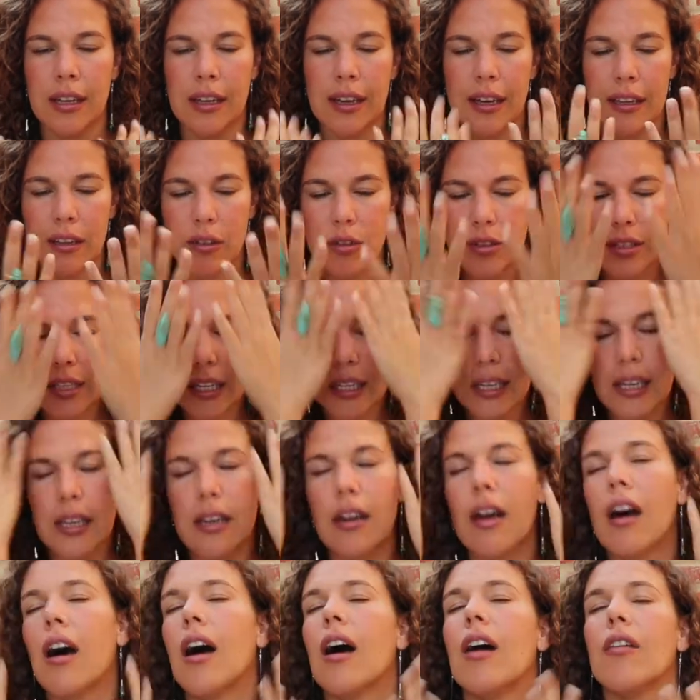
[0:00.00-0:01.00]
and you take it
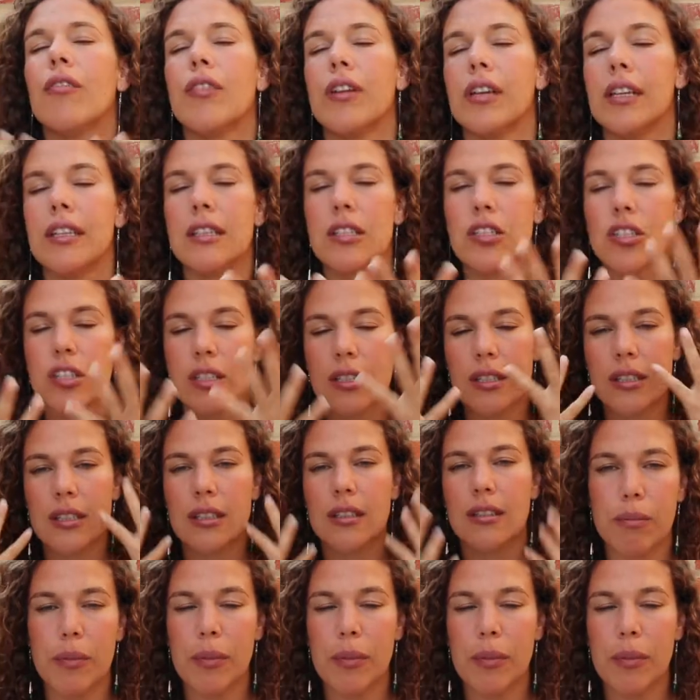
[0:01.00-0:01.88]
off, and it's just,